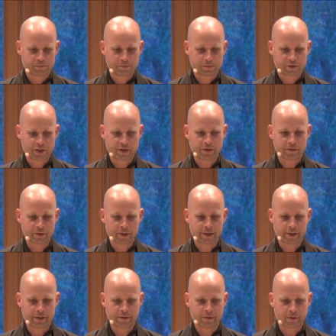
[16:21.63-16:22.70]
Generally,
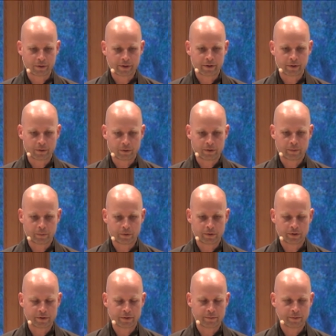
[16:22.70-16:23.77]
in early
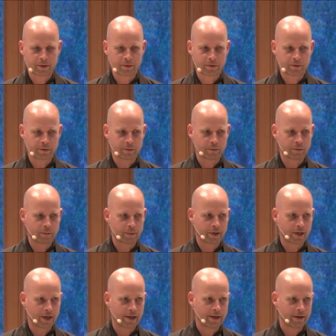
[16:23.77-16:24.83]
Buddhism, there was a Rupa
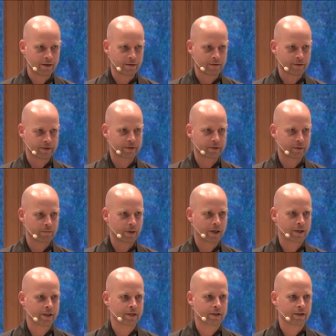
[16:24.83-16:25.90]
Kaya, the physical
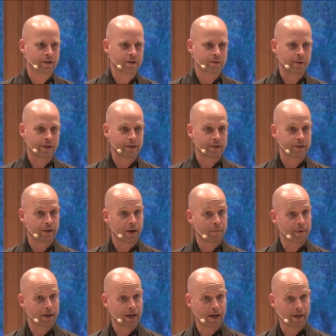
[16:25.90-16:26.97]
body, and then you had the
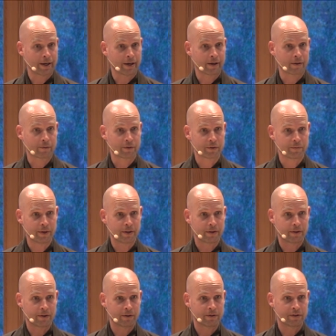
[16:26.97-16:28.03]
Dhammakaya, which meant
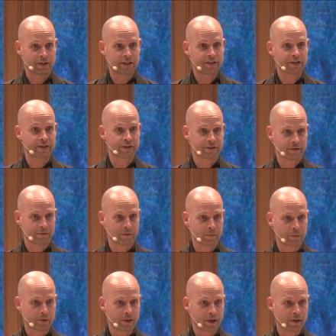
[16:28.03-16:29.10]
the teachings of the
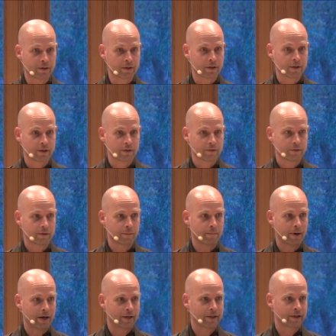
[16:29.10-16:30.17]
Buddha, so the
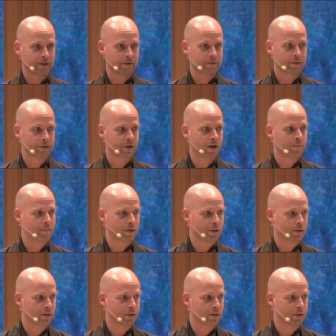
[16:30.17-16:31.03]
body of the Dhamma.